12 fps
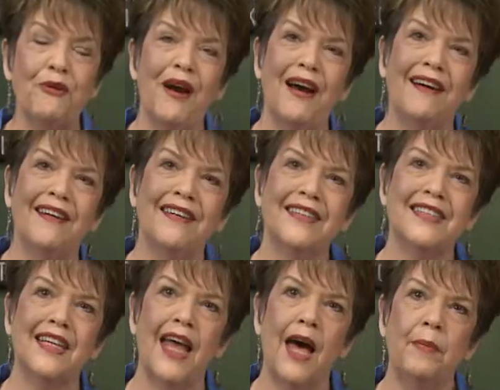
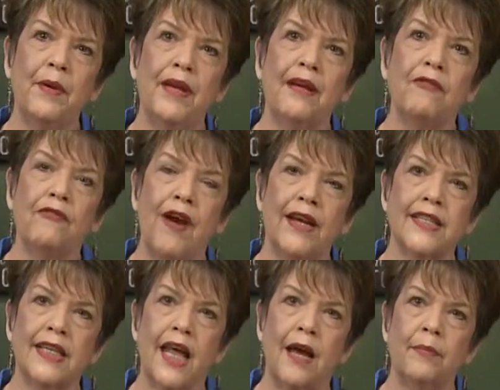tilapia, fried
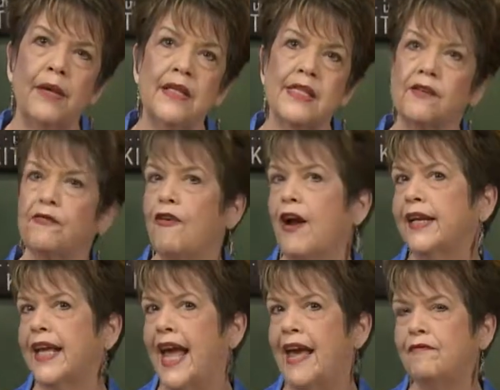tilapia instead of fried
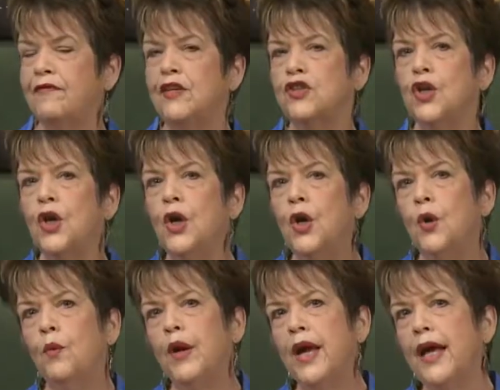catfish.
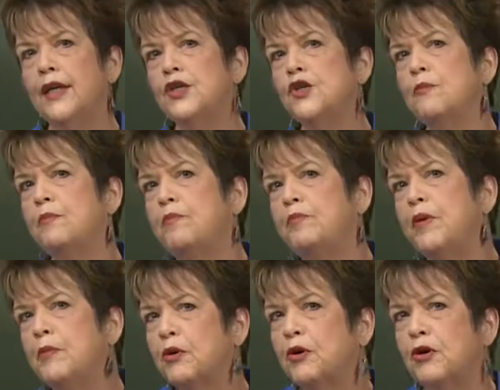We kind of do a
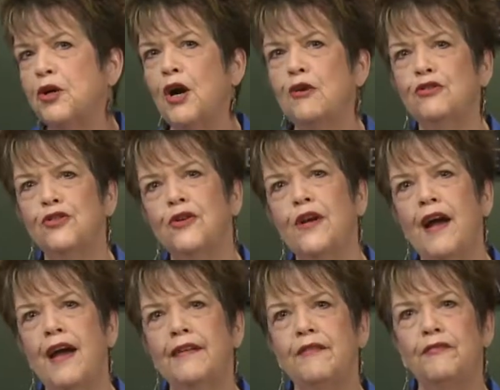biblical kosher
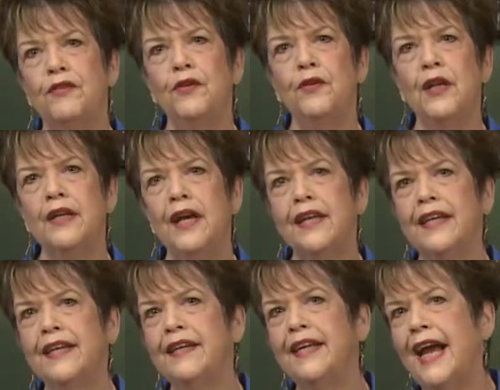kind of food.
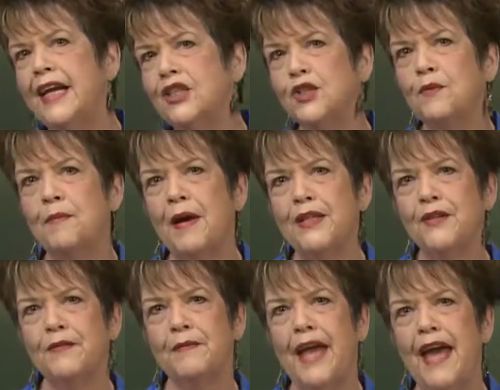Occasionally we might do
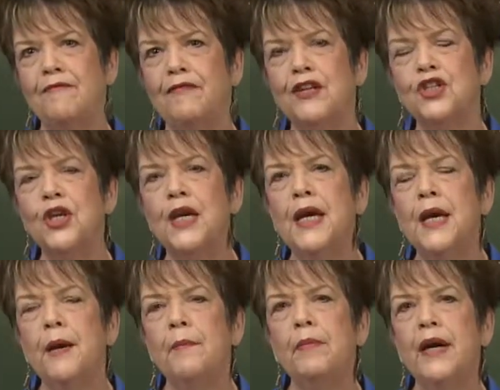some catfish,
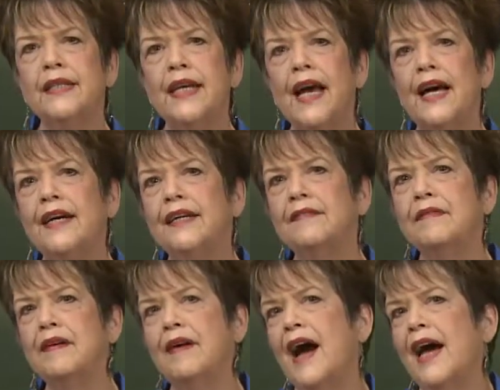but I
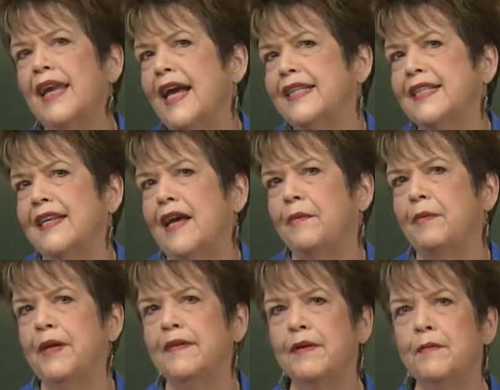like
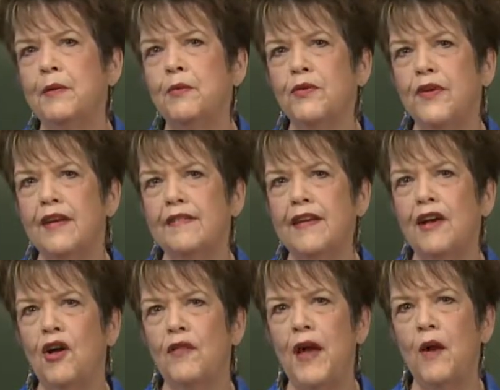tilapia. Some people say it's not
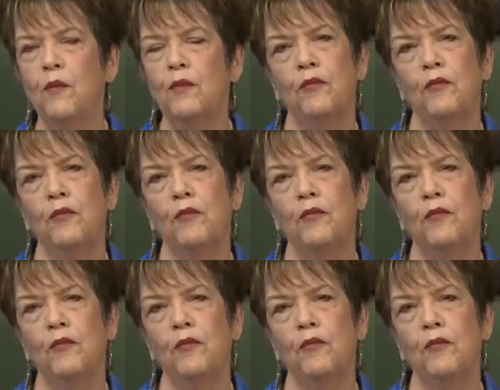all that